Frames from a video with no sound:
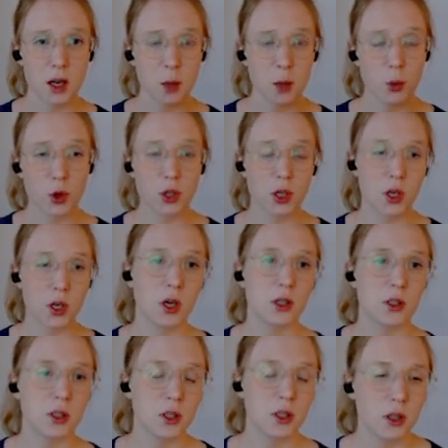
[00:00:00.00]
a bodyguard
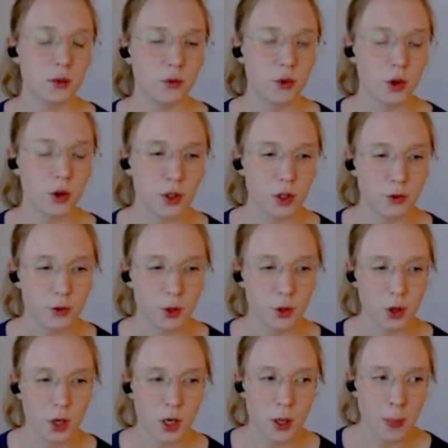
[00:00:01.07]
in front of
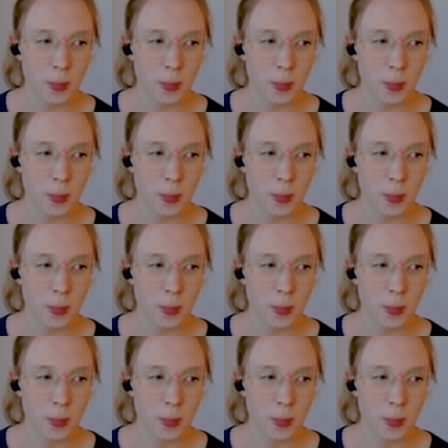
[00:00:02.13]
your